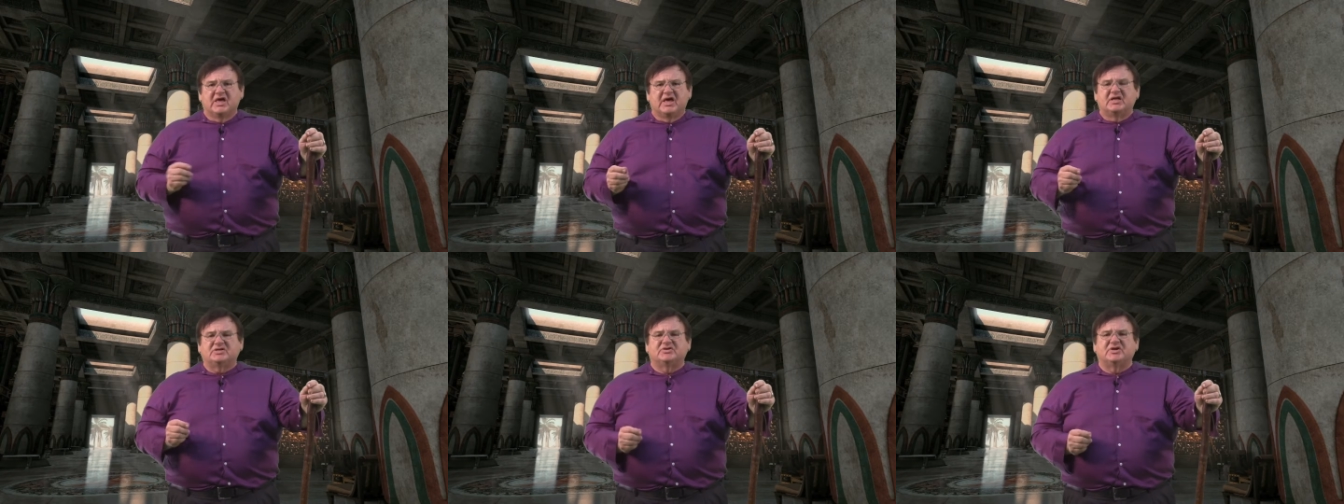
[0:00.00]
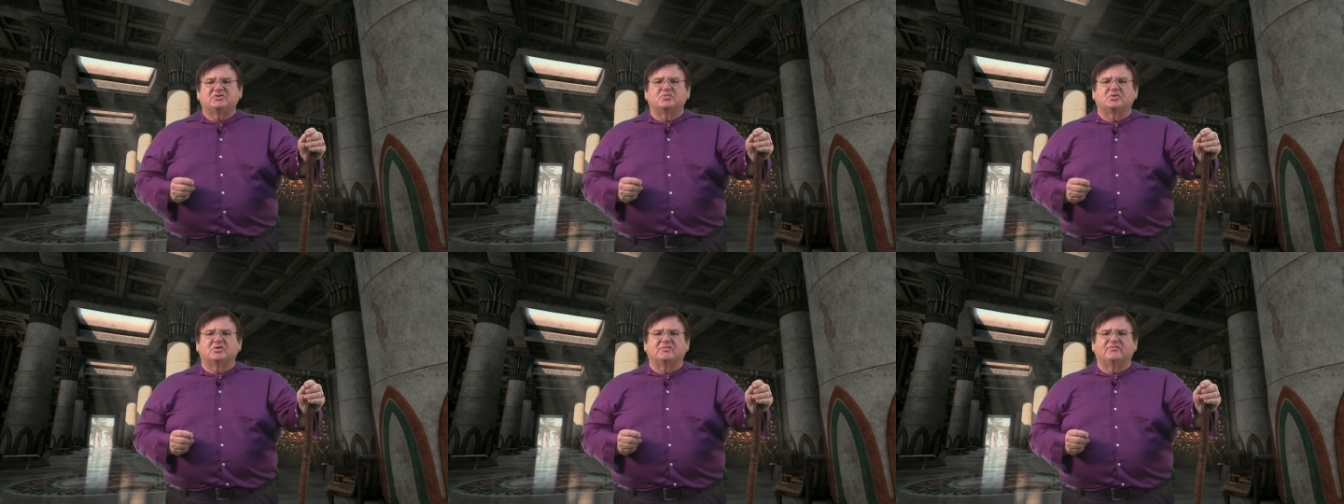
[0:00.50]
Each of these
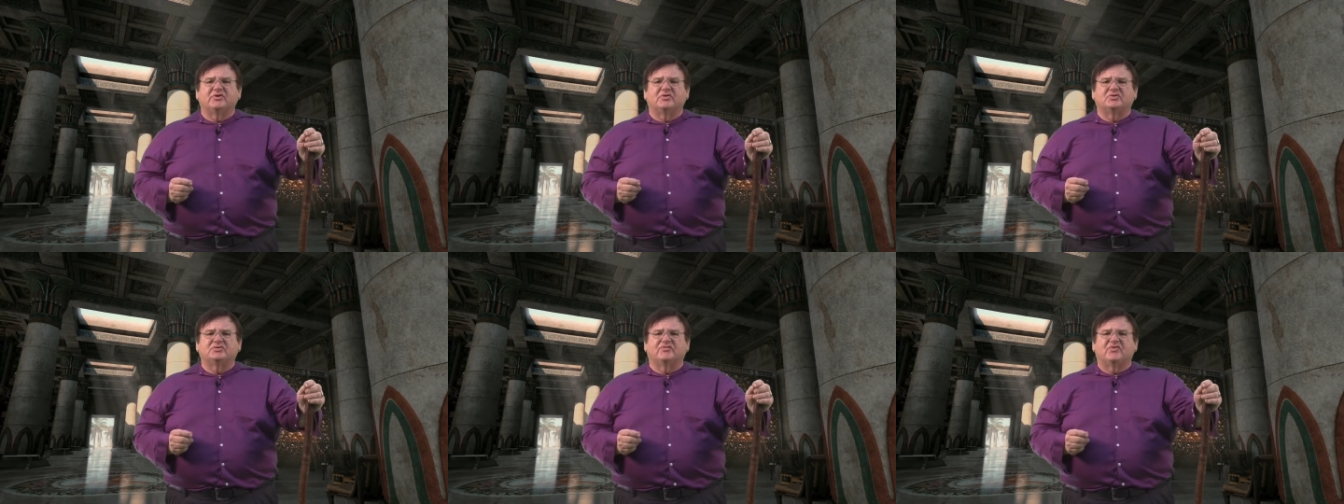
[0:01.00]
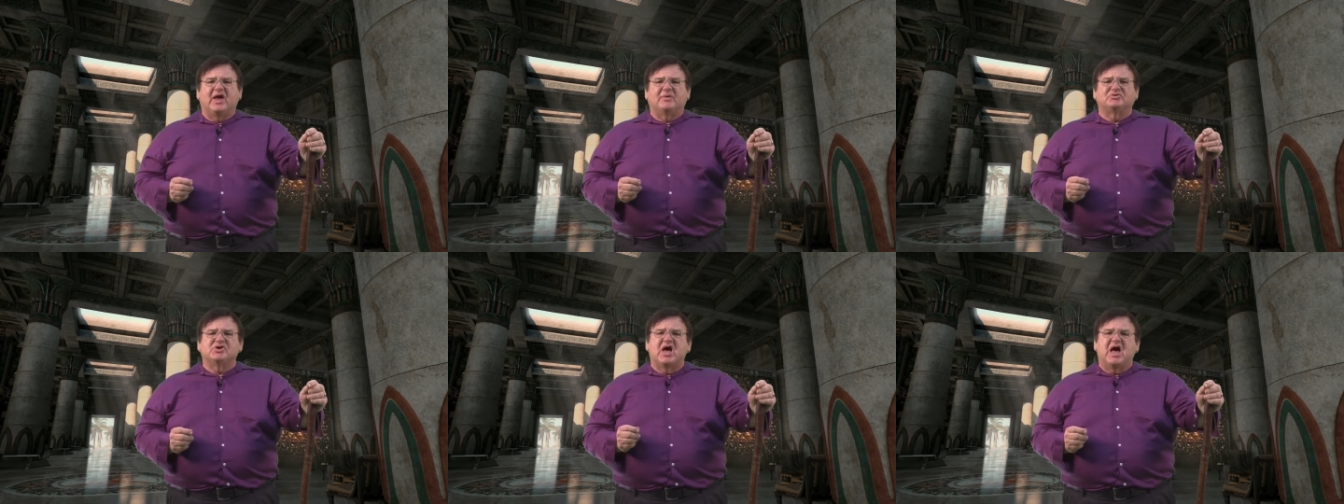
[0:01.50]
worldviews
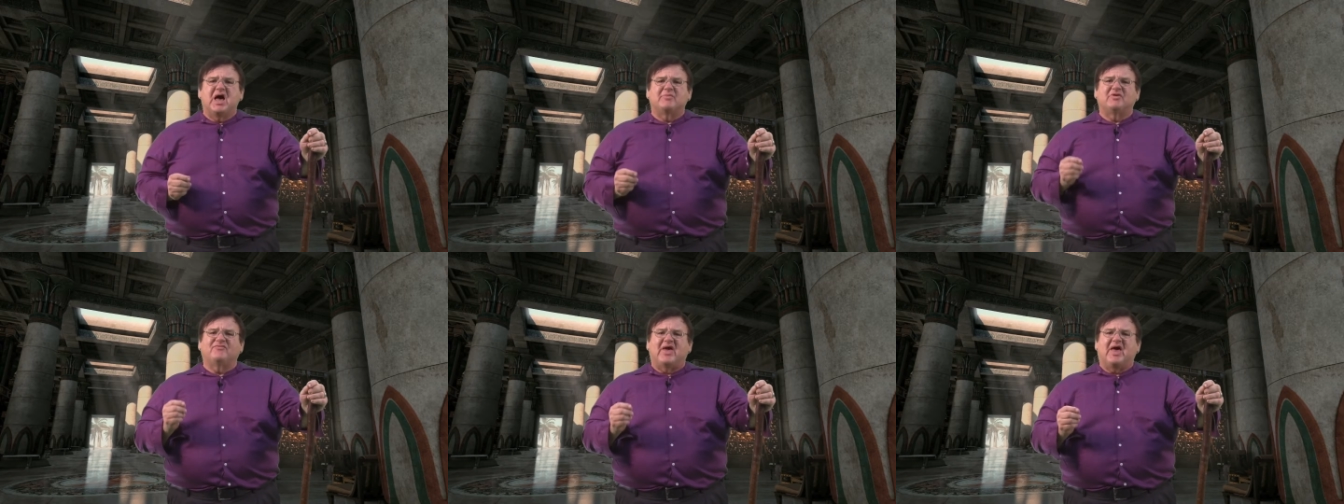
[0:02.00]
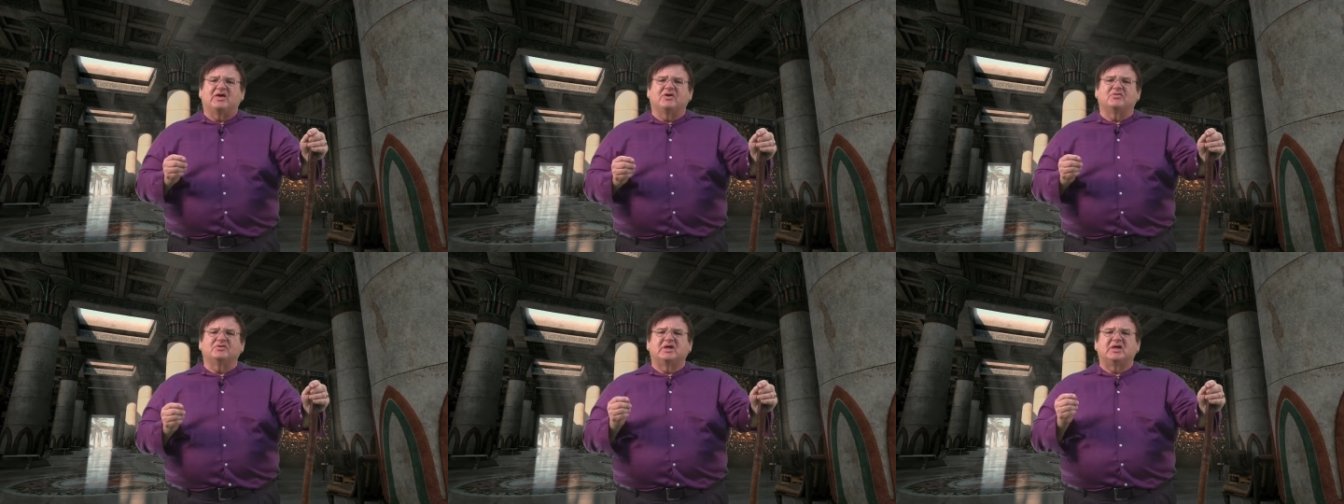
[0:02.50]
frames common values